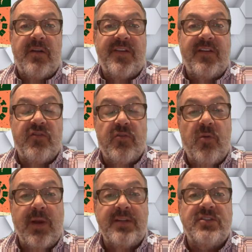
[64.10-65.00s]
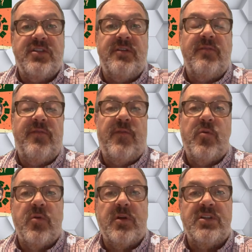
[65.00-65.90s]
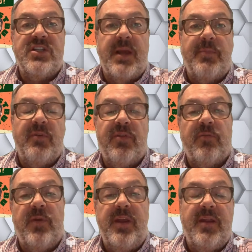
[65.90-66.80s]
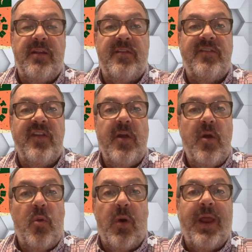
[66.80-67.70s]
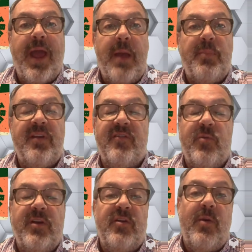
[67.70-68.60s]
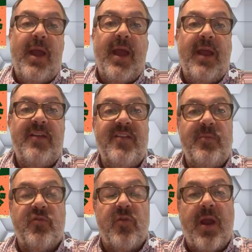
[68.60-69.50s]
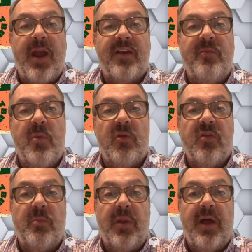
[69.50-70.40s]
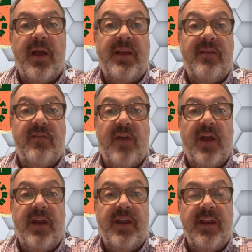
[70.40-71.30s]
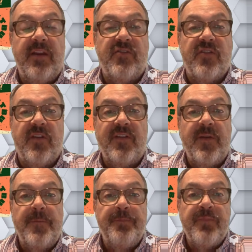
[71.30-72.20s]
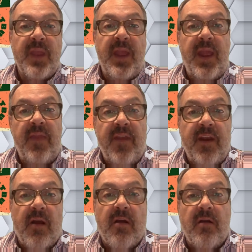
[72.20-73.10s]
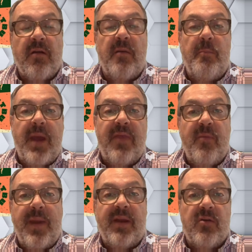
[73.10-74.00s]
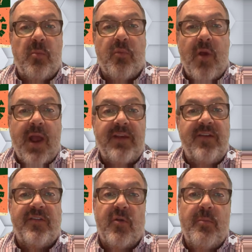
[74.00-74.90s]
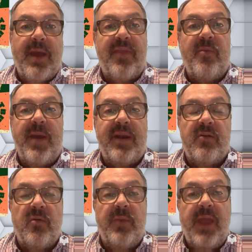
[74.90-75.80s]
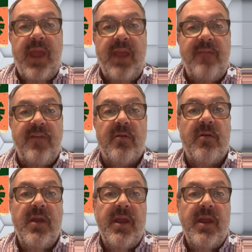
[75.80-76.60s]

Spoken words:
essential question for chapter 3 is, what happens when you add, subtract, multiply, divide integers? And then our mathematical practice or mathematical behavior